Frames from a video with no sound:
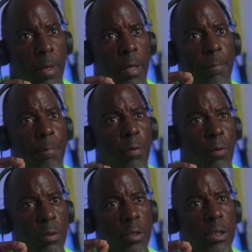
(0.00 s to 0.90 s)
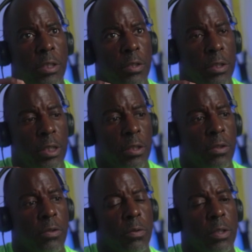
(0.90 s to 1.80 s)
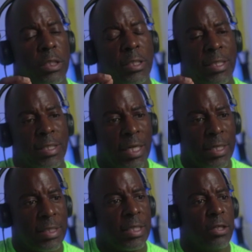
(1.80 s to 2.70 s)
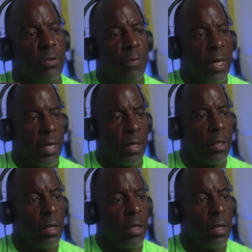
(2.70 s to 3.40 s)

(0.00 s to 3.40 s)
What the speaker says: important skill set to the success that you've had,